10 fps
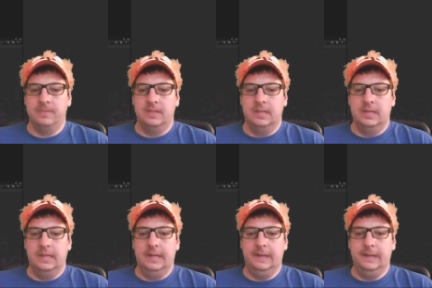
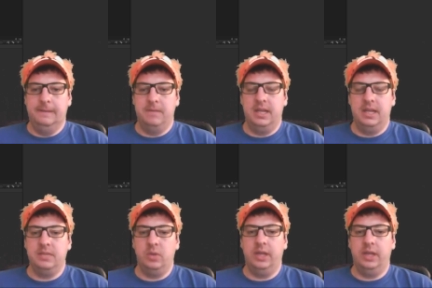I guess
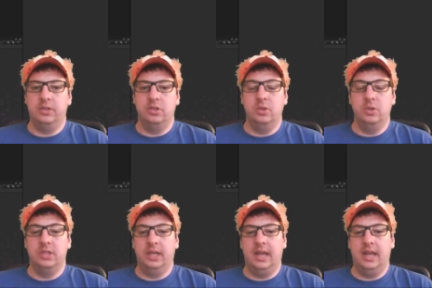what I could do is I
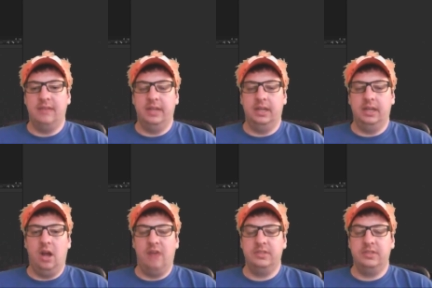could have like an
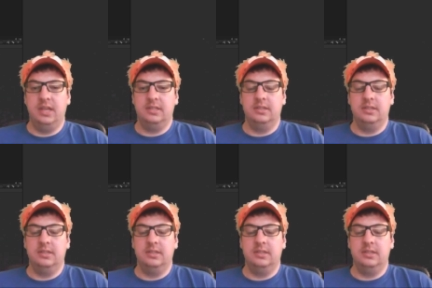offset